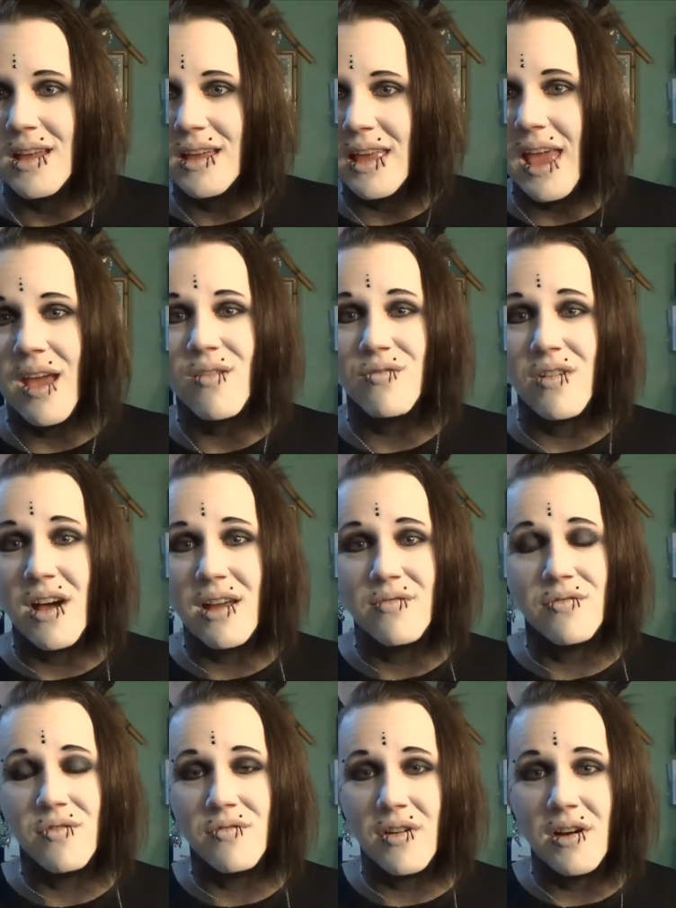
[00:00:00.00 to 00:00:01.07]
can't find
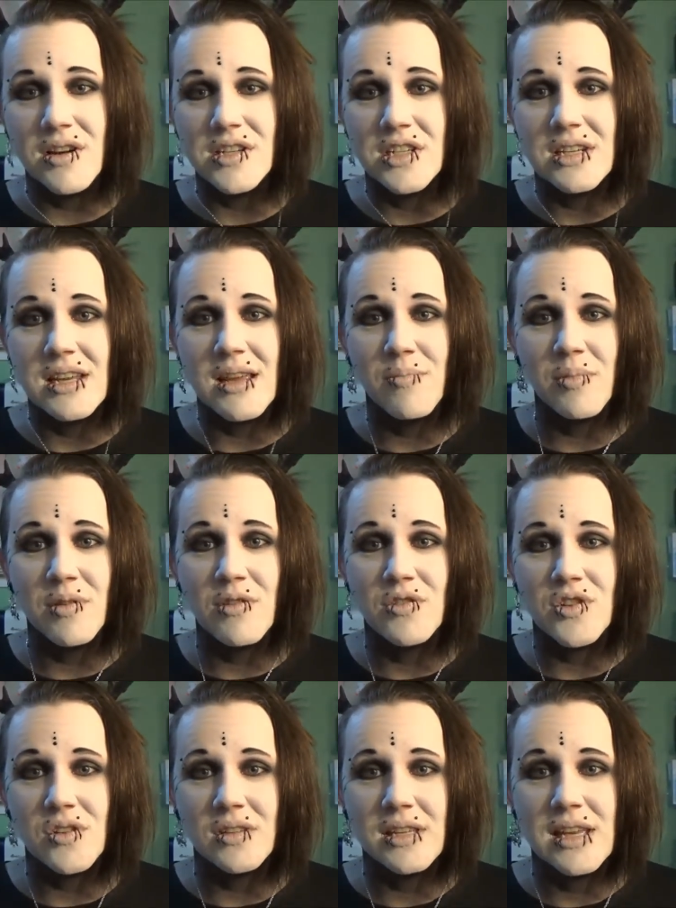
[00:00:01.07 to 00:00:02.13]
for very cheap
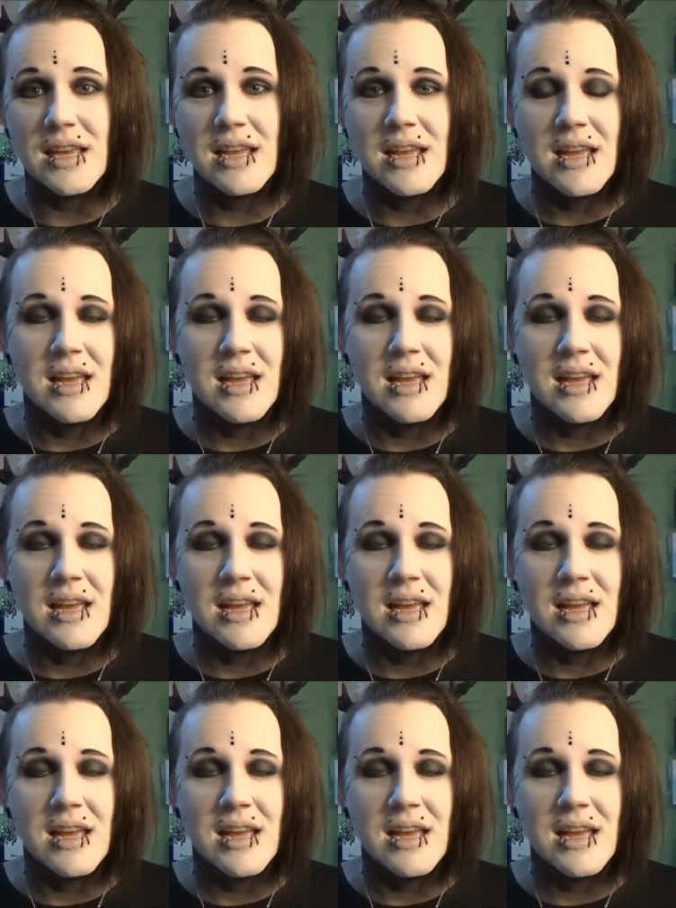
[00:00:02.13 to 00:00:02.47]
usually,